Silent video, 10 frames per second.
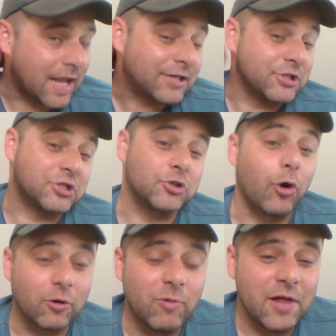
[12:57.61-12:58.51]
actually,
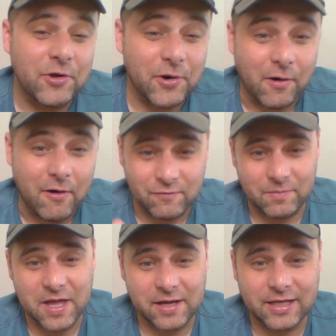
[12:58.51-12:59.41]
Starkweather
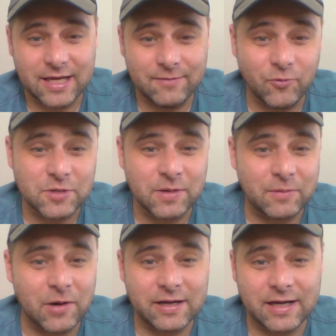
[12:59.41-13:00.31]
from that game, voiced by
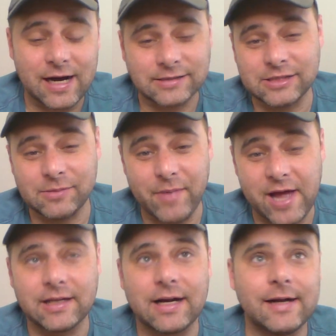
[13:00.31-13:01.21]
Brian Cox. He's the
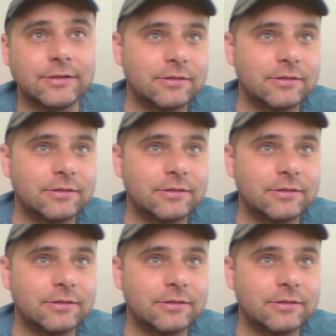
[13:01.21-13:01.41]
bad guy.